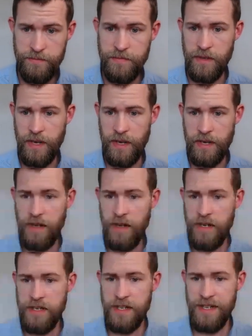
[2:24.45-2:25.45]
Okay,
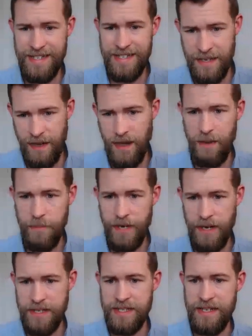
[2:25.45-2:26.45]
so this is a
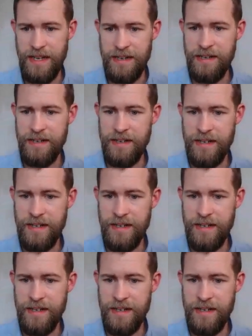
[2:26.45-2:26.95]
harmonized standard.